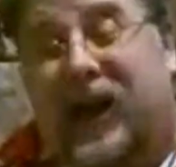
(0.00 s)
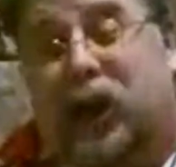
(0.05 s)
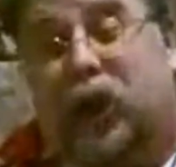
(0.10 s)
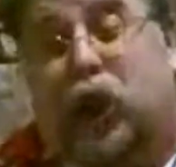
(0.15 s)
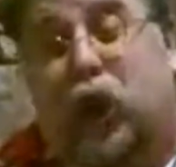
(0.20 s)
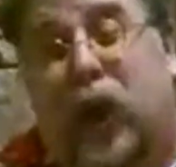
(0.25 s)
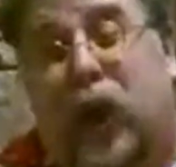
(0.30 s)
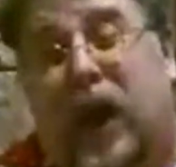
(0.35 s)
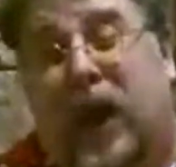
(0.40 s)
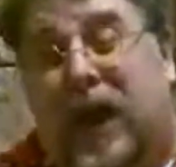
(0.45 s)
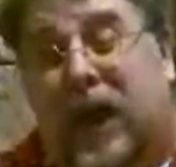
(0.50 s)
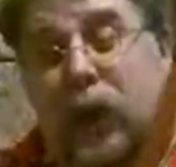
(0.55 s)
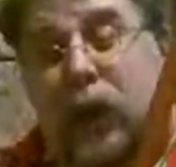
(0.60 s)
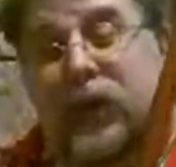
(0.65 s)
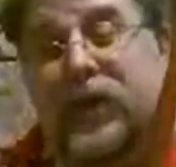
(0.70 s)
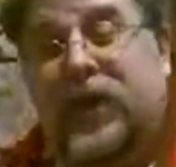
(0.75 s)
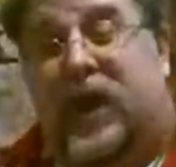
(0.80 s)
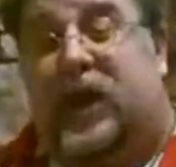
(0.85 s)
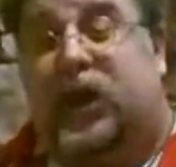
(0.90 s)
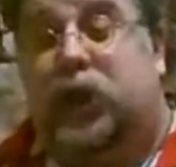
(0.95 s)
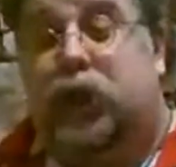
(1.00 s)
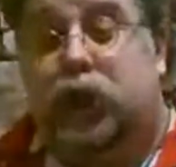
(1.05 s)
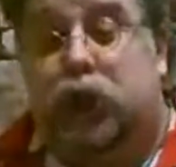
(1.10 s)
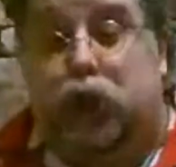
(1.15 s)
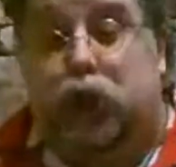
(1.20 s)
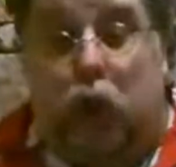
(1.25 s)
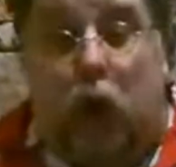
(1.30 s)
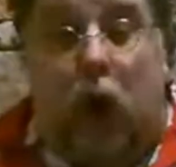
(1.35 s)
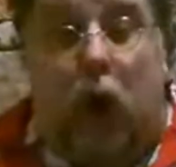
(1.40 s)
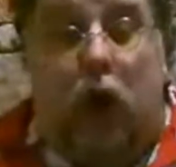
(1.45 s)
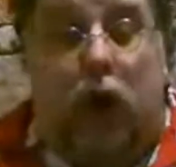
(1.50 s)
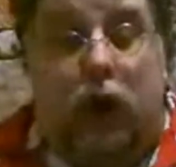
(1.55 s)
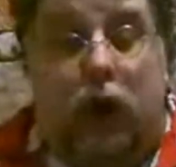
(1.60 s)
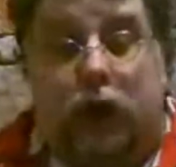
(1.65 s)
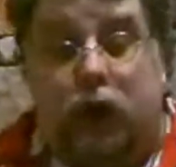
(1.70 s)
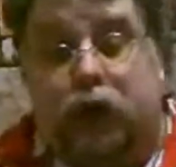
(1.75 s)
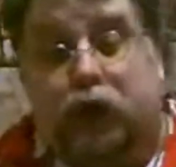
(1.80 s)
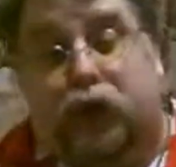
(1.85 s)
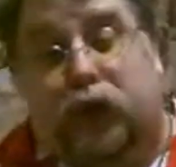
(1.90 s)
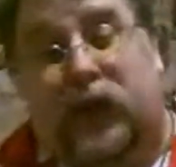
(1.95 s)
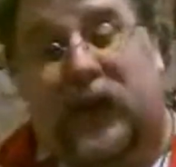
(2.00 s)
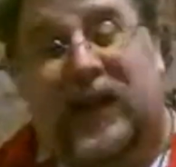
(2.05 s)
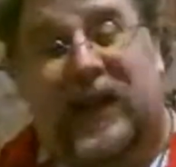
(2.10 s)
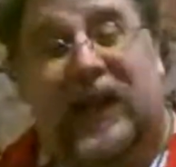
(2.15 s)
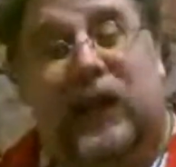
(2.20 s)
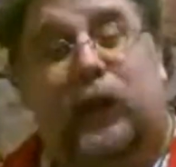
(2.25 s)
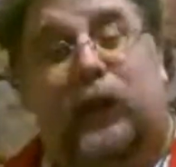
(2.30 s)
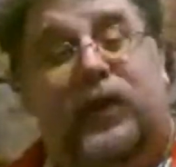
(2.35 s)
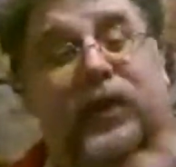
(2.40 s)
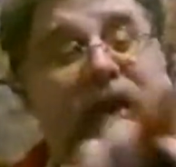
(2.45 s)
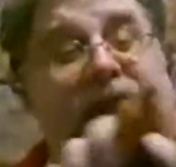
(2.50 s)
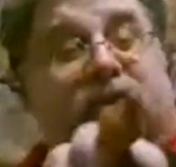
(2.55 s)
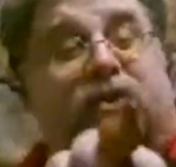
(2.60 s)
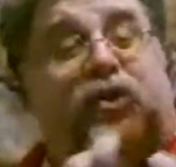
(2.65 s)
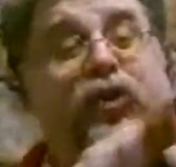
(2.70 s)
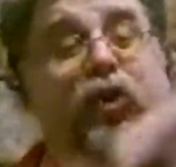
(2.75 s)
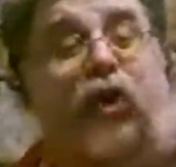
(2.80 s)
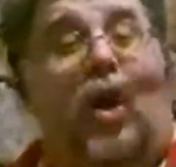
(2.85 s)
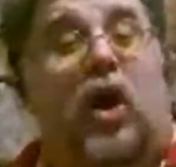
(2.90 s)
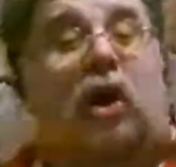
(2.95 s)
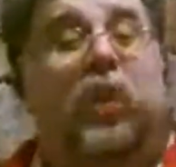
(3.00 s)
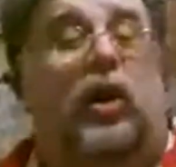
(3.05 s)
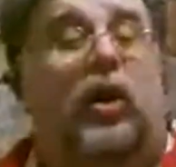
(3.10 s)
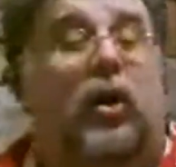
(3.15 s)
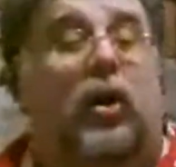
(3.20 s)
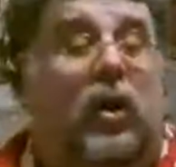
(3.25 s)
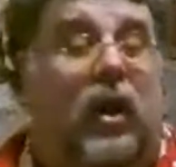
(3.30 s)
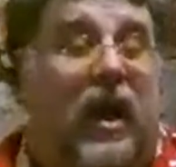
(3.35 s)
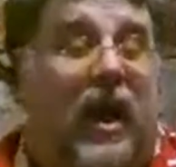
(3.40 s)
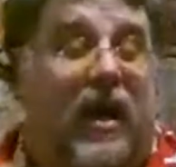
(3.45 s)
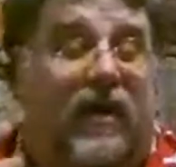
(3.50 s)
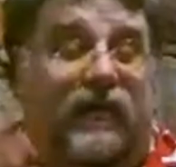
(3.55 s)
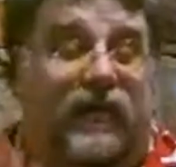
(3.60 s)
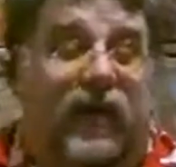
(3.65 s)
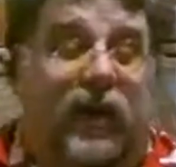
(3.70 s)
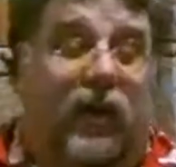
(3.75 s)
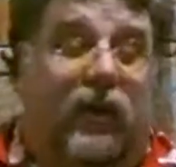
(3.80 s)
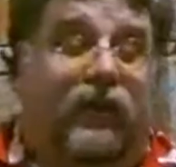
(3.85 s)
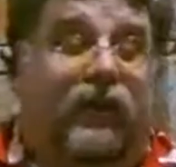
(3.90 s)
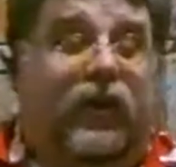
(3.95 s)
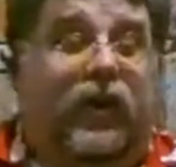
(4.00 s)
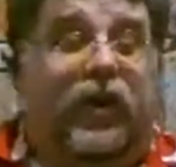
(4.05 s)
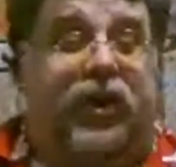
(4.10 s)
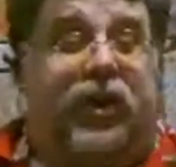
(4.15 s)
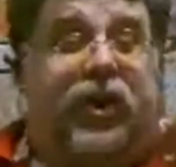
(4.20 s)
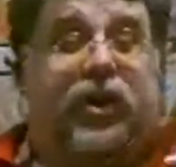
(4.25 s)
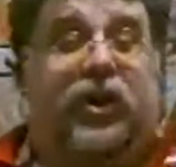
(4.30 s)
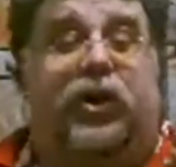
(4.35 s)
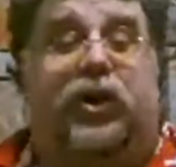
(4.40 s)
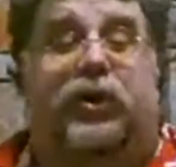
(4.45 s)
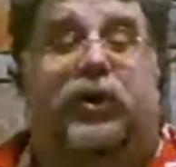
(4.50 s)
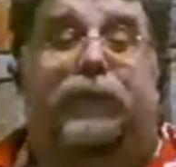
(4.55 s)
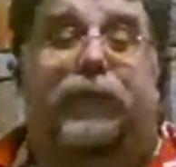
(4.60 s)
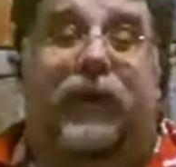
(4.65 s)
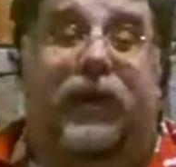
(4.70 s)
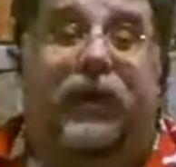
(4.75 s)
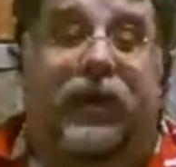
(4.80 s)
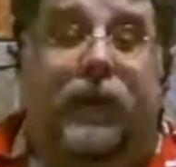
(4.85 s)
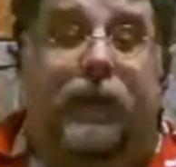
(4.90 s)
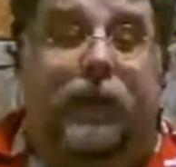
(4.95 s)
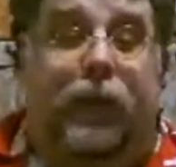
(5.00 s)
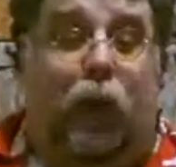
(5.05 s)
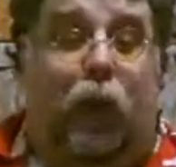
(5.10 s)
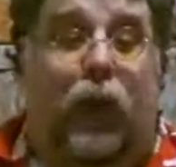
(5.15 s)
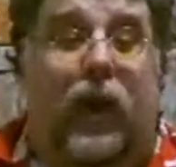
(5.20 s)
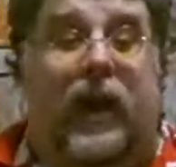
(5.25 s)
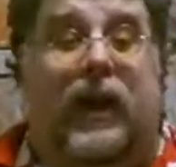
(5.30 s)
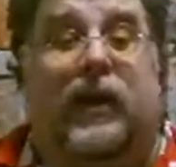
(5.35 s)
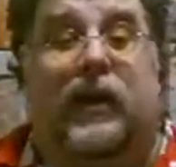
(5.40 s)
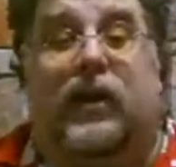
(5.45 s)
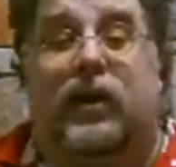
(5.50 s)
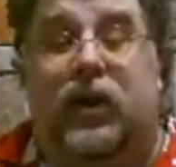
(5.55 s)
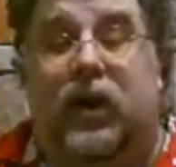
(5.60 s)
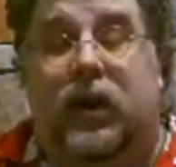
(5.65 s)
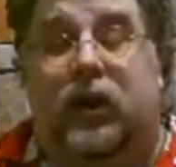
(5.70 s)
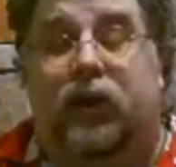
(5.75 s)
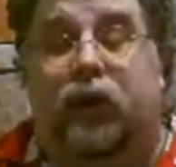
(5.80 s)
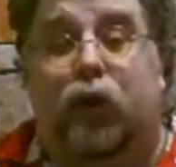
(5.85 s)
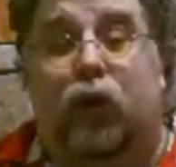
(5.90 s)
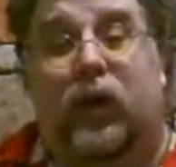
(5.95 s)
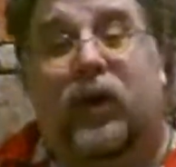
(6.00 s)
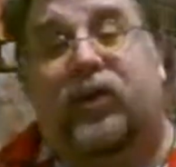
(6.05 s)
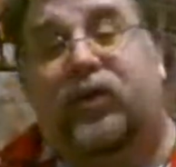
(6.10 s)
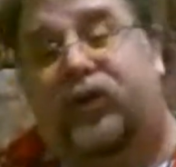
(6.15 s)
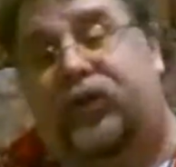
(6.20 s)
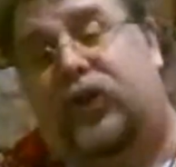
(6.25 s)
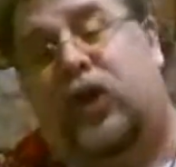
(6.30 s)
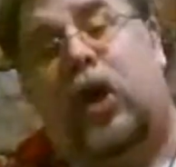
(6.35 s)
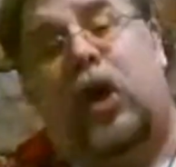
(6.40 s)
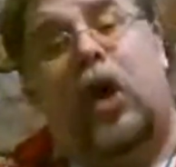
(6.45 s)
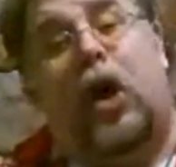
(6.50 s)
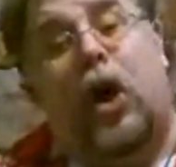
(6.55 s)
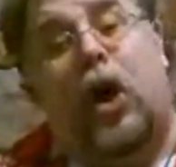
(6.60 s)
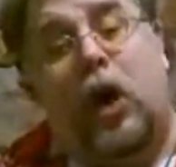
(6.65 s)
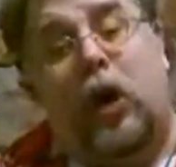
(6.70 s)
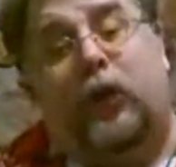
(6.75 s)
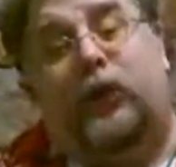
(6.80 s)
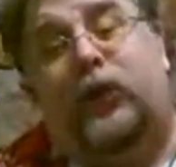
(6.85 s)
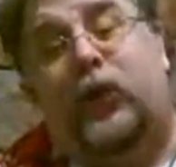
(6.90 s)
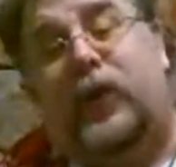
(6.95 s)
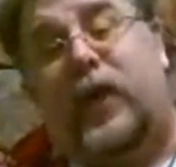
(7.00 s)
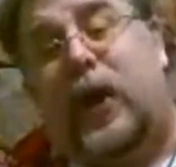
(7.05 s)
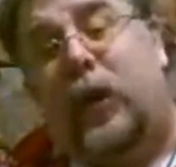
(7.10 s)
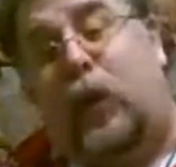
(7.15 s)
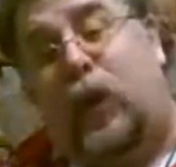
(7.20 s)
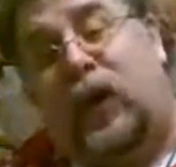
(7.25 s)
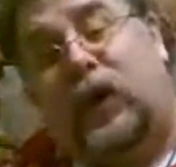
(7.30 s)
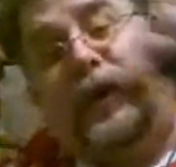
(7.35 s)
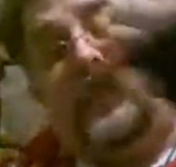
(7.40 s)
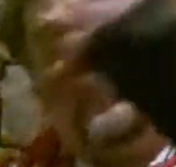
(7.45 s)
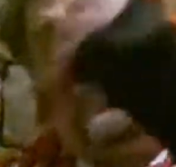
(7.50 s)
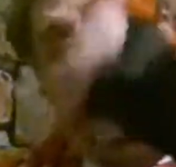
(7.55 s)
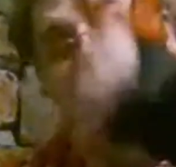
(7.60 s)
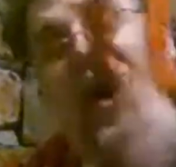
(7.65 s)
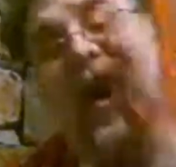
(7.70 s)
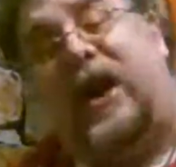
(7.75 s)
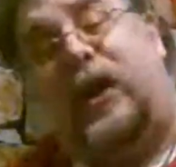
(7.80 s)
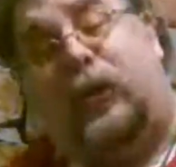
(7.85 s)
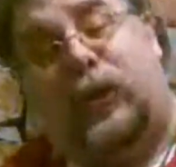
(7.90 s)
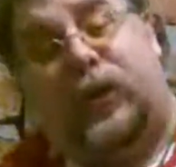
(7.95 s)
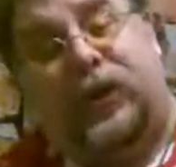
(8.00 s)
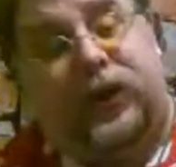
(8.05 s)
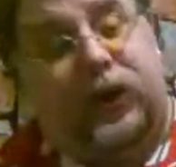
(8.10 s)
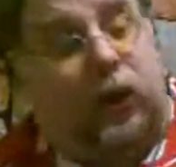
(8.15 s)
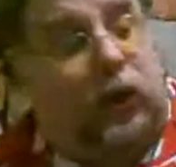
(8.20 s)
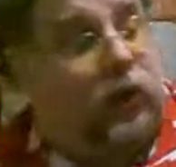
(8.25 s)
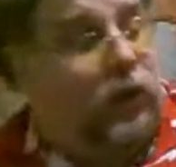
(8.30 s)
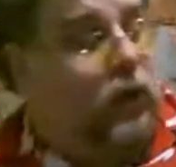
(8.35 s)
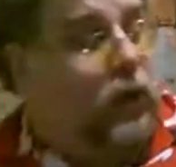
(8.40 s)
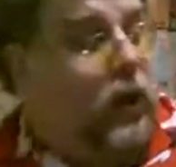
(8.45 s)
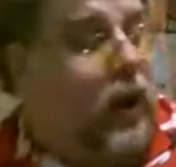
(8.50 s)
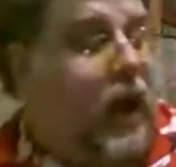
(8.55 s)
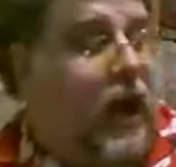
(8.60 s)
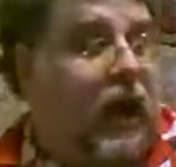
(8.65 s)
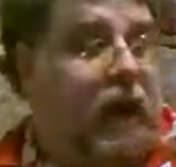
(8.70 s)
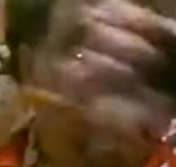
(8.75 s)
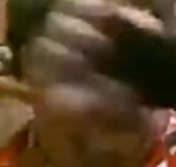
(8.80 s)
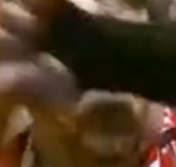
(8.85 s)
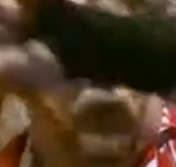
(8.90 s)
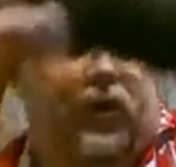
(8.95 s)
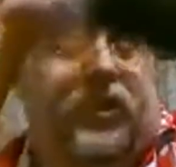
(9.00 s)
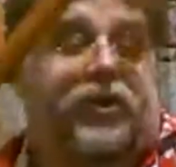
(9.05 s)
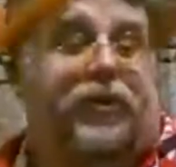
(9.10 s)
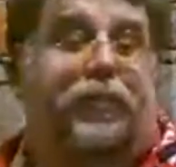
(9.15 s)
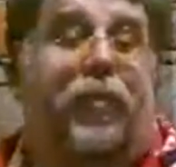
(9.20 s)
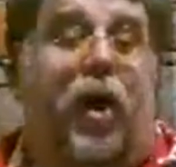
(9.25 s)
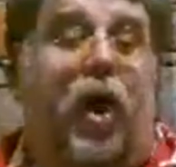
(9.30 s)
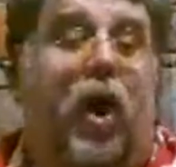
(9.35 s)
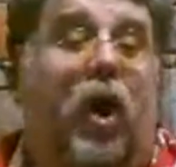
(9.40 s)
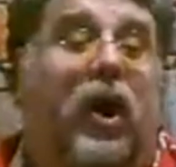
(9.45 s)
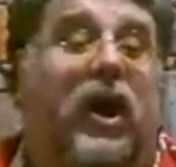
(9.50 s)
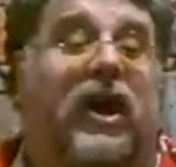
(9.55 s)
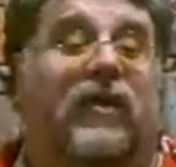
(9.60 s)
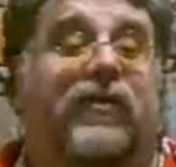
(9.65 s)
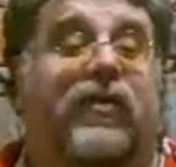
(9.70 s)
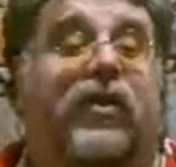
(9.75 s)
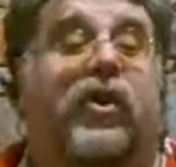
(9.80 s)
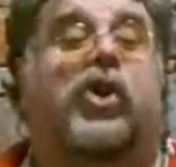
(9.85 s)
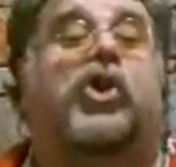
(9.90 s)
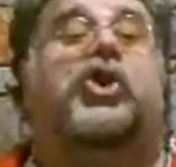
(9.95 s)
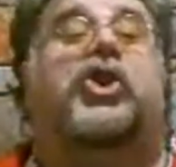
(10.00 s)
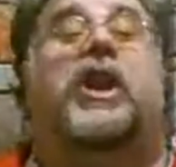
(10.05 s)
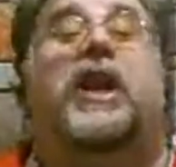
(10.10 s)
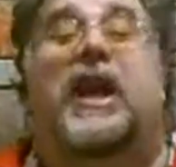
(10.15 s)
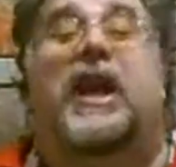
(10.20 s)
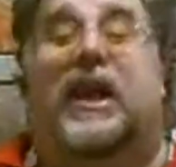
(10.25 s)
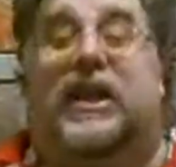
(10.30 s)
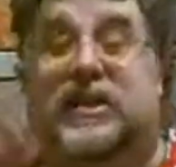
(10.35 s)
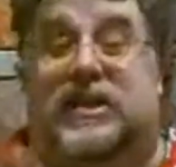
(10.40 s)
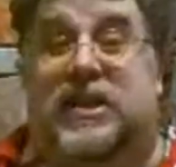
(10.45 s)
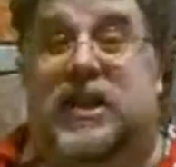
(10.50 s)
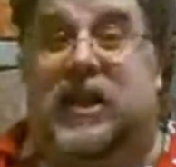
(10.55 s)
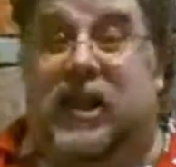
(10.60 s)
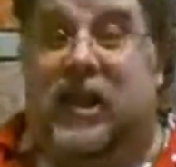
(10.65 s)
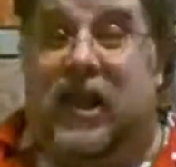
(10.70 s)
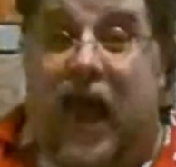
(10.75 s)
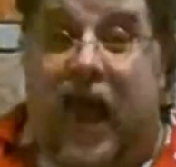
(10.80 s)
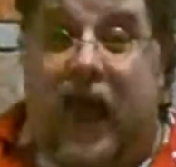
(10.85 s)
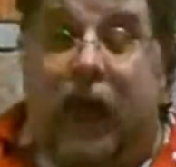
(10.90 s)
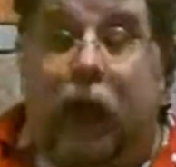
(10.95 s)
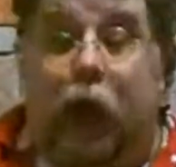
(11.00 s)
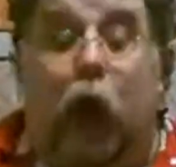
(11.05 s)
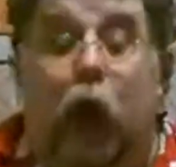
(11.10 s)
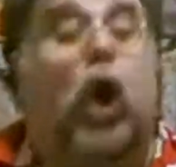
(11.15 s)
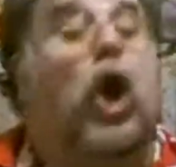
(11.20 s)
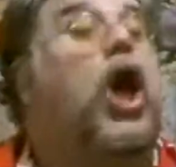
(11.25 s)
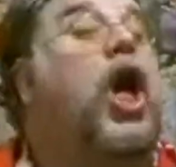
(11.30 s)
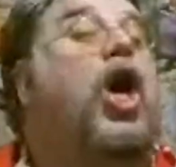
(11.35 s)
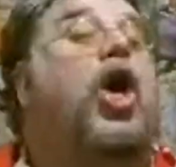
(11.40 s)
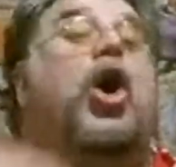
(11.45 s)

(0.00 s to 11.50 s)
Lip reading: training with a strong and drilling with a stronger, heavier version to build up the weight and endurance so that when you fight with your actual sparring version, it's lighter,